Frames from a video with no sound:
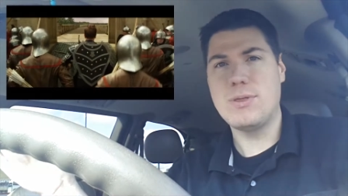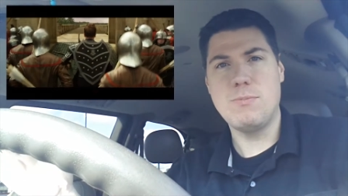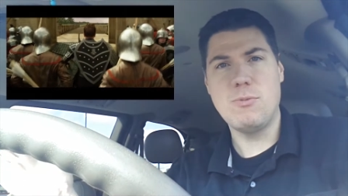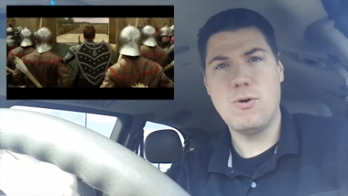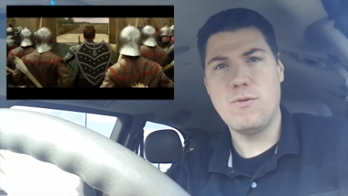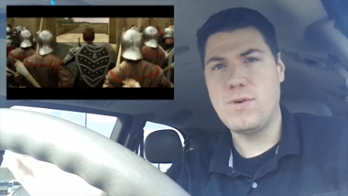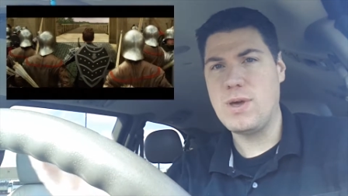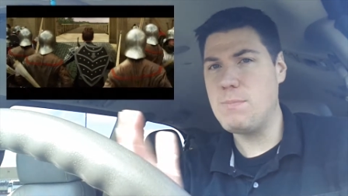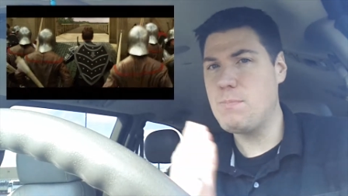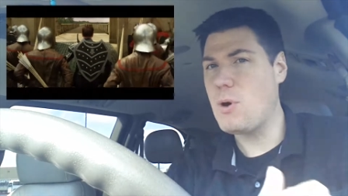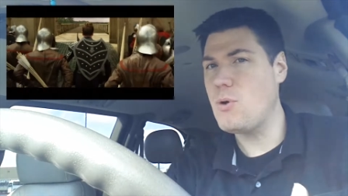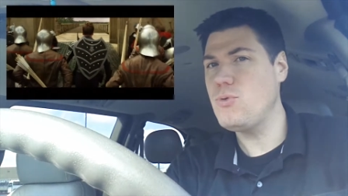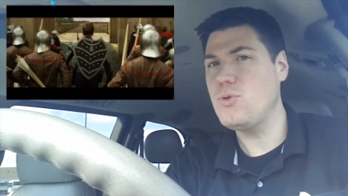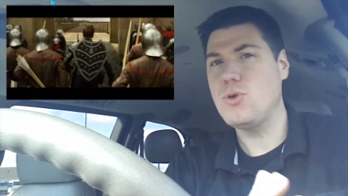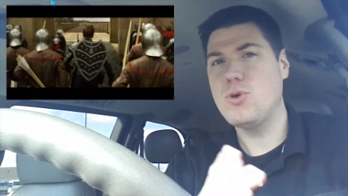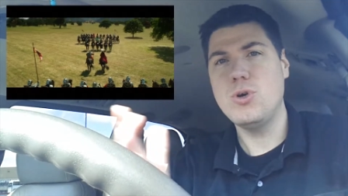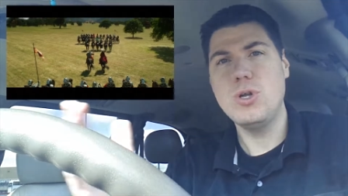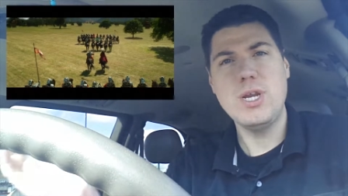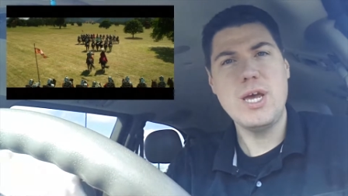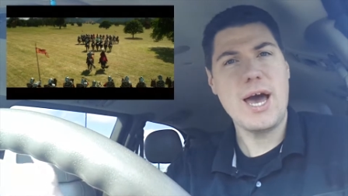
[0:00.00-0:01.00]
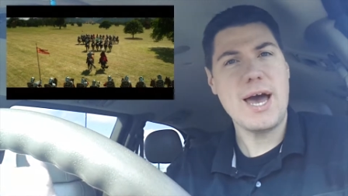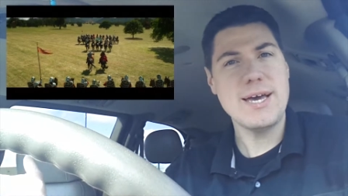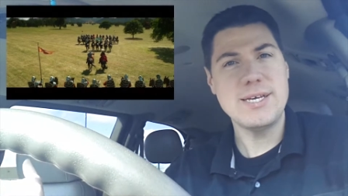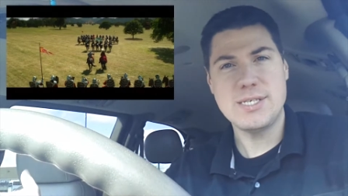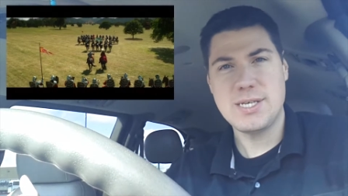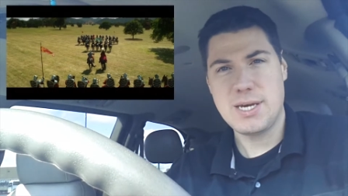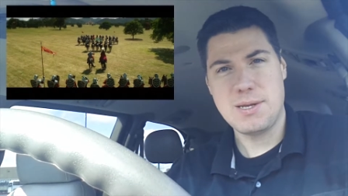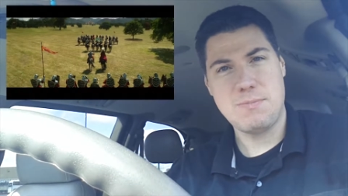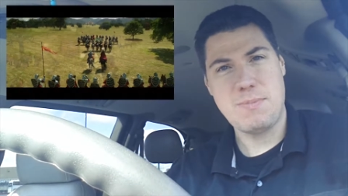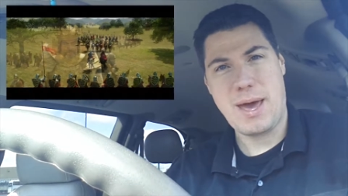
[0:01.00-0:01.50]
the movie, both good
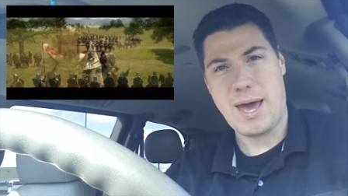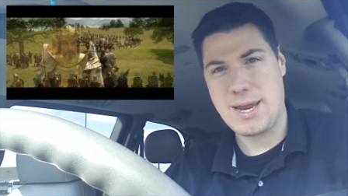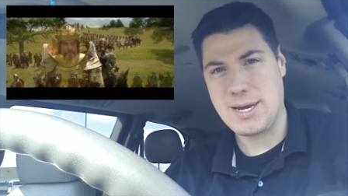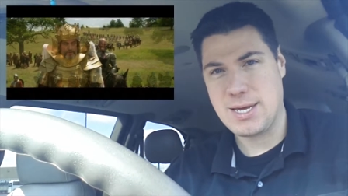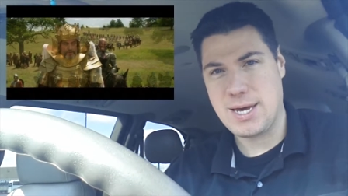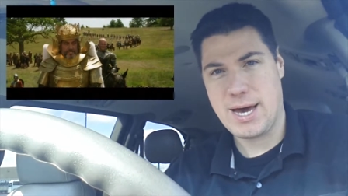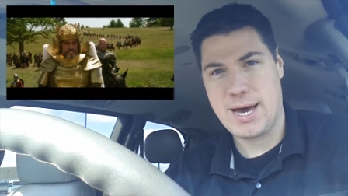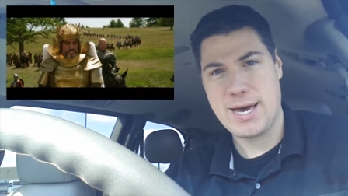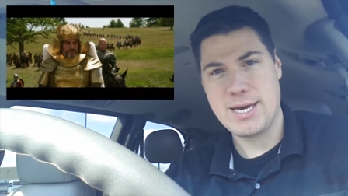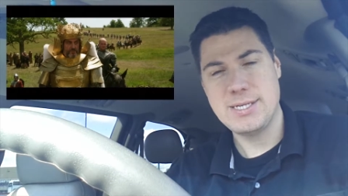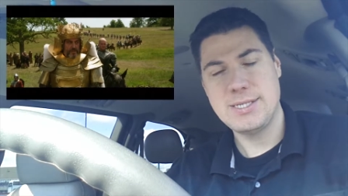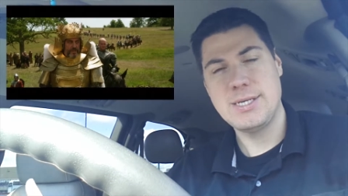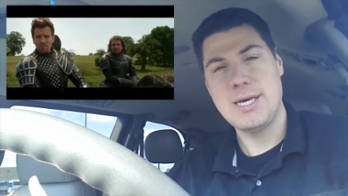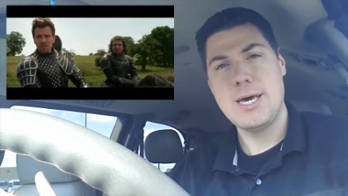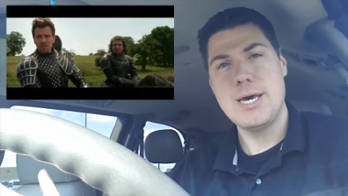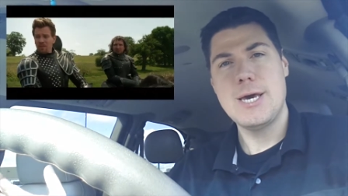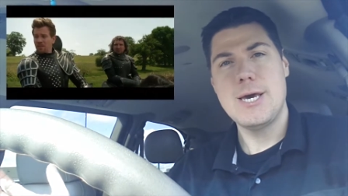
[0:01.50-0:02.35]
guys and bad guys.